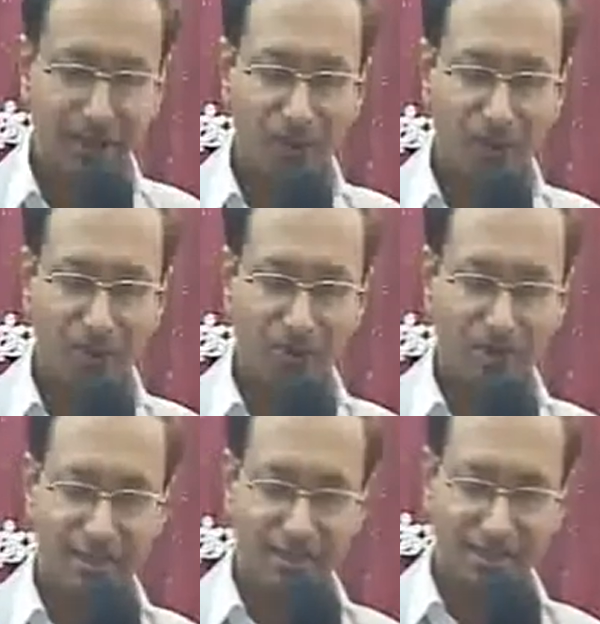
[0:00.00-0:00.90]
although
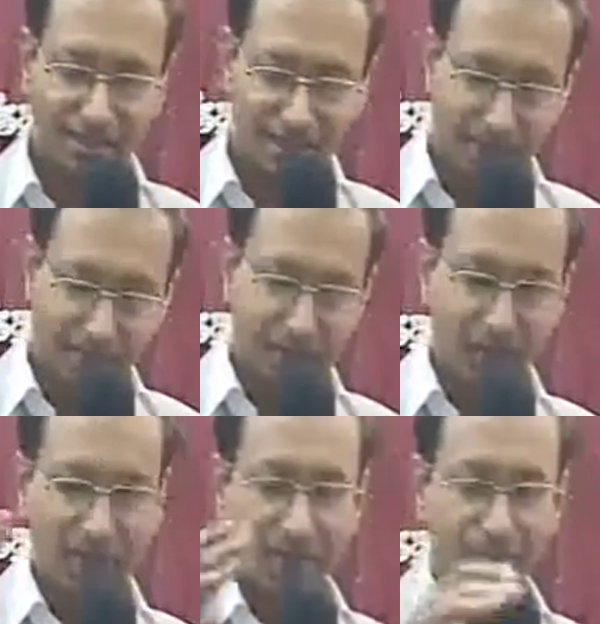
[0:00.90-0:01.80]
she didn't come
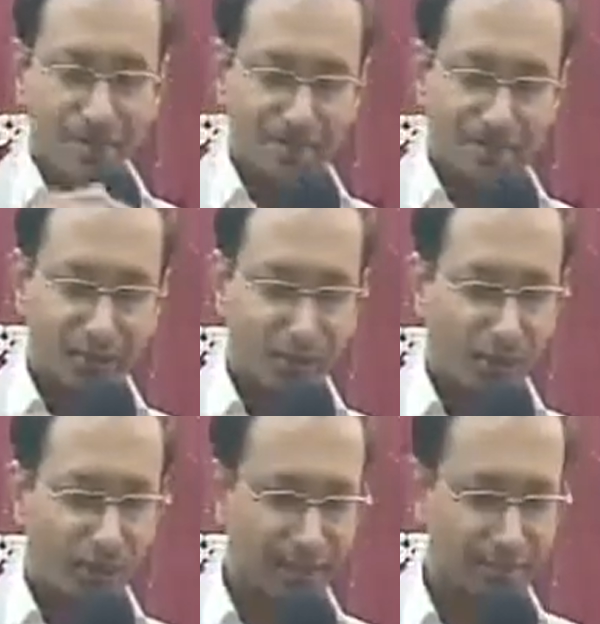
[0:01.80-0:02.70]
for preaching to
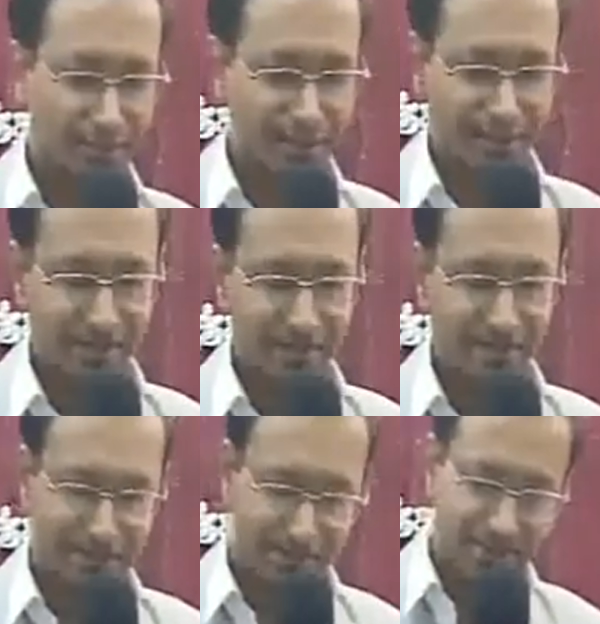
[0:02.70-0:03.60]
Kuwait, but uh,
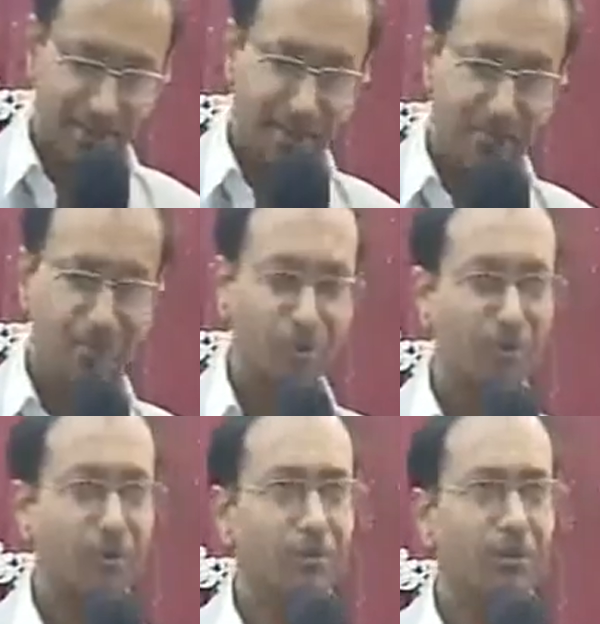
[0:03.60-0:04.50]
she just came
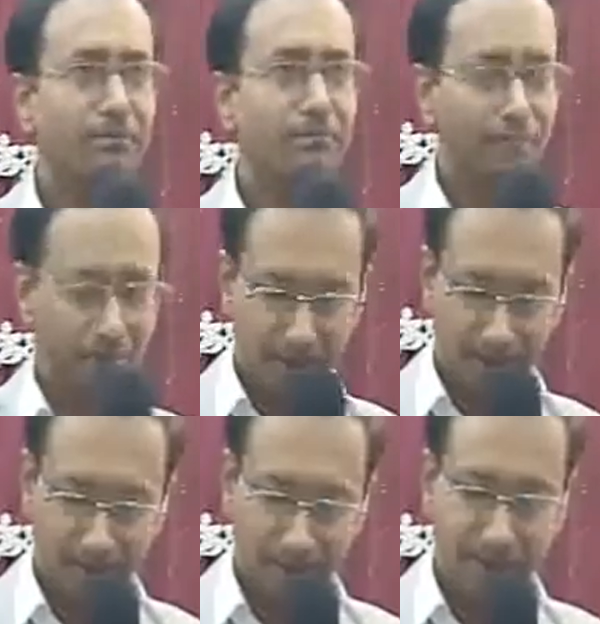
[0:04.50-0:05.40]
to mm,
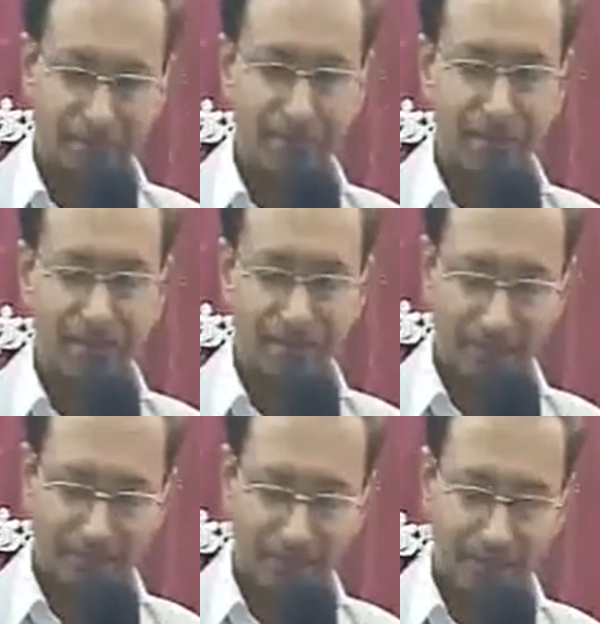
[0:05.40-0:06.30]
uh, visit me
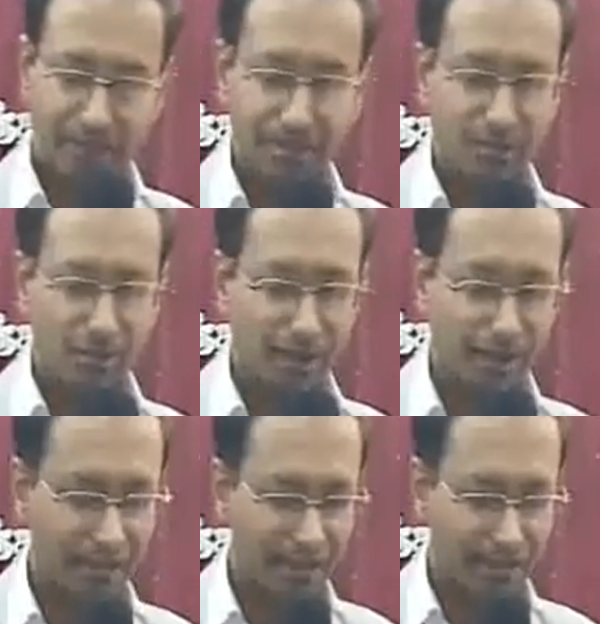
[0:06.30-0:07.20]
and minister to
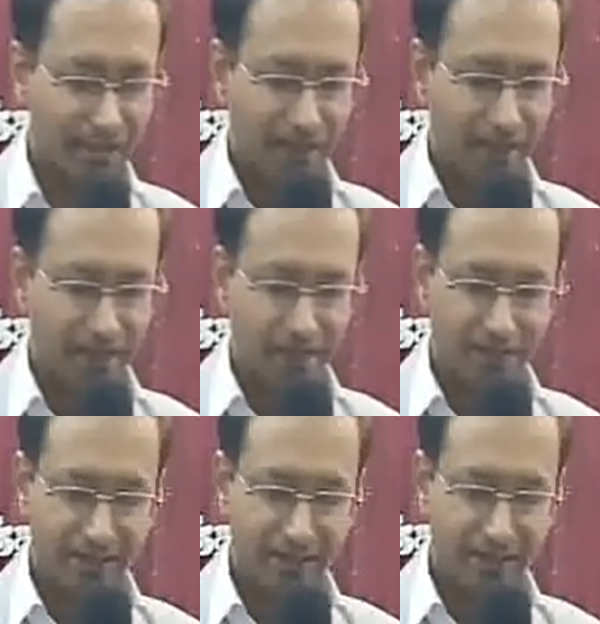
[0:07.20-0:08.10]
me.
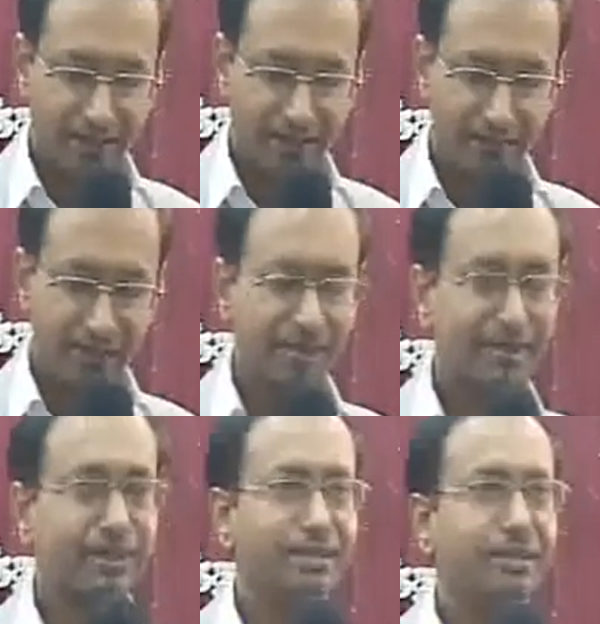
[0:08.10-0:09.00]
And uh, but
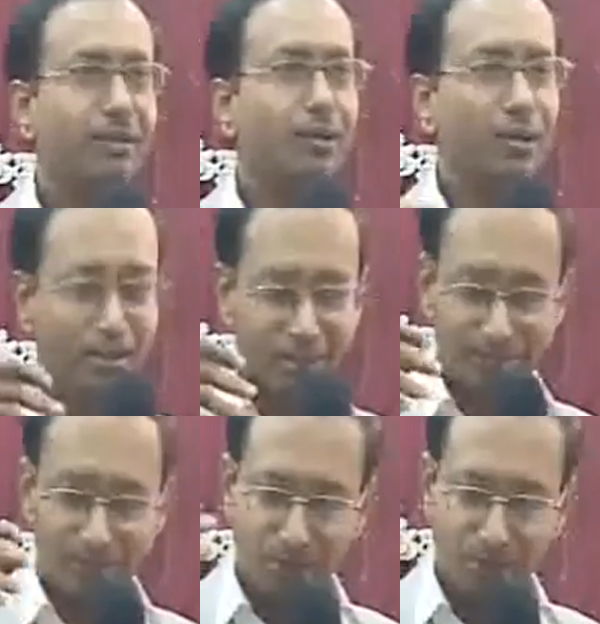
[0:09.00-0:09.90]
uh, the Lord uh,
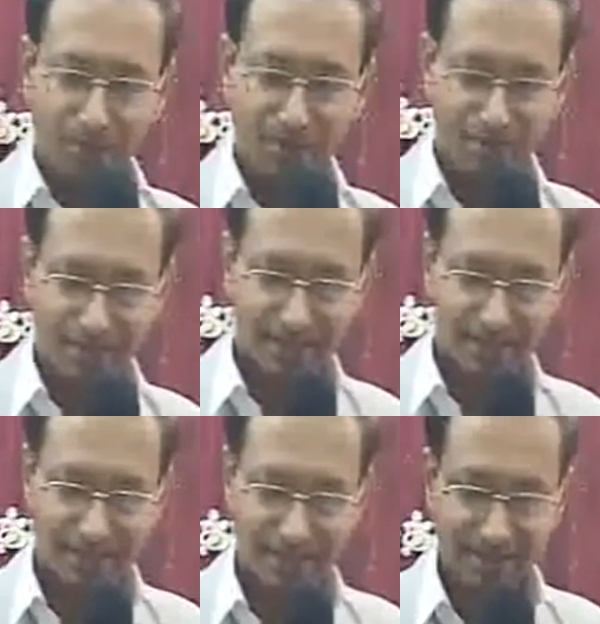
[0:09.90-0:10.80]
used
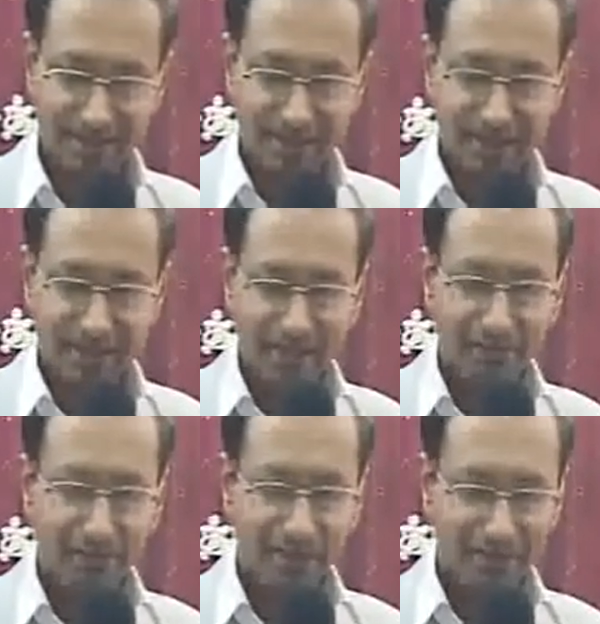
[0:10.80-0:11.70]
her uh, in an
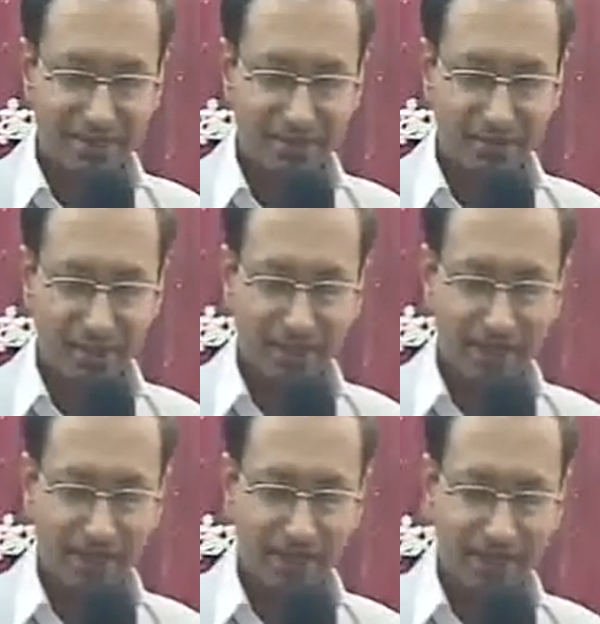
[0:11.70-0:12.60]
amazing
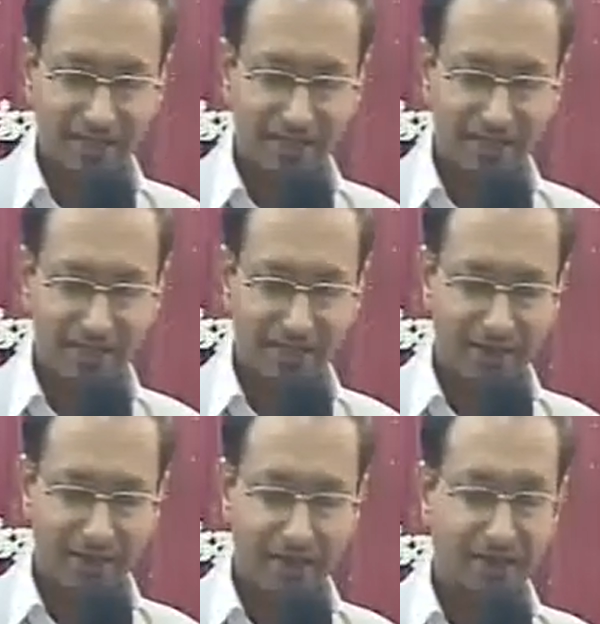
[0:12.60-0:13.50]
way. And
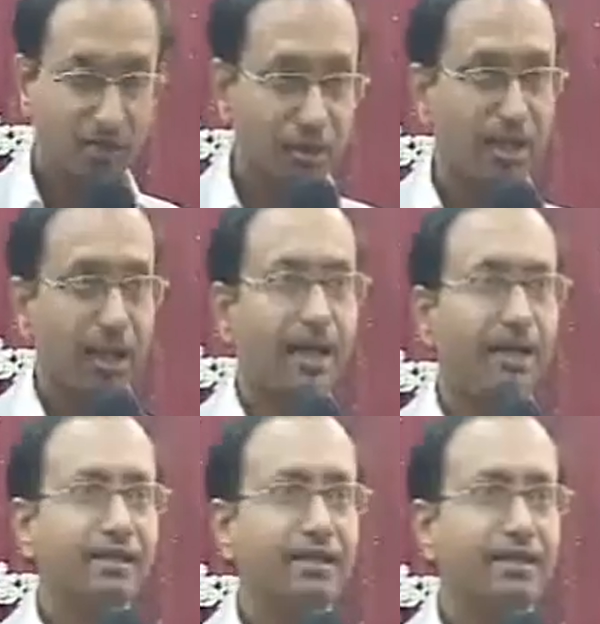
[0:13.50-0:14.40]
actually, I
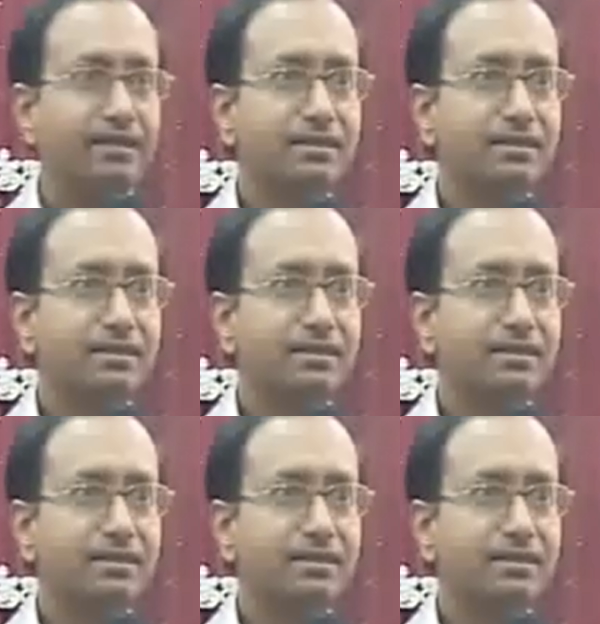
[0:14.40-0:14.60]
had